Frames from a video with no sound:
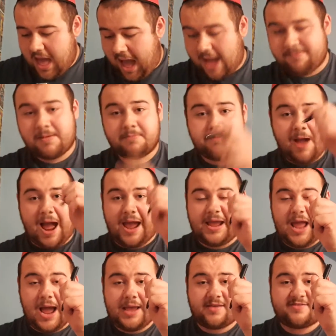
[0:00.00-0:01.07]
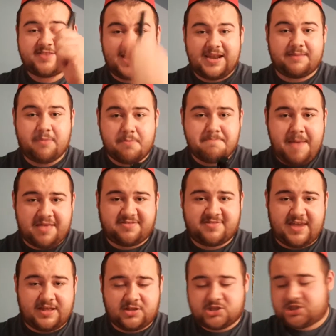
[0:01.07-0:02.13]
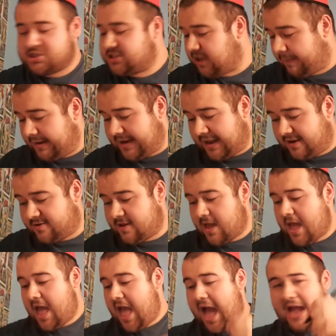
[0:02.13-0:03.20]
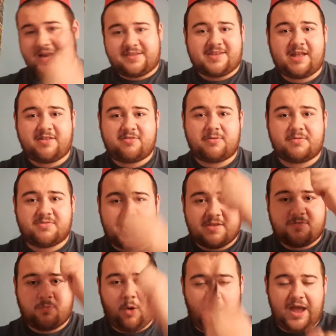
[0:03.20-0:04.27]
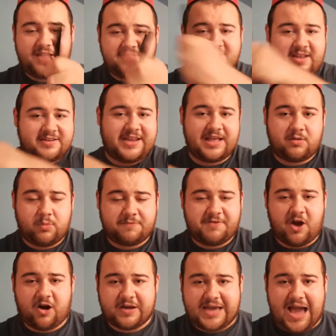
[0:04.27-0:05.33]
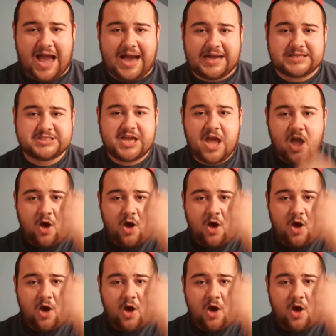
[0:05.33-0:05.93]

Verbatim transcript: I remember I, I sent him a message, so I did, and I said to him, says, what is the deal with your cat?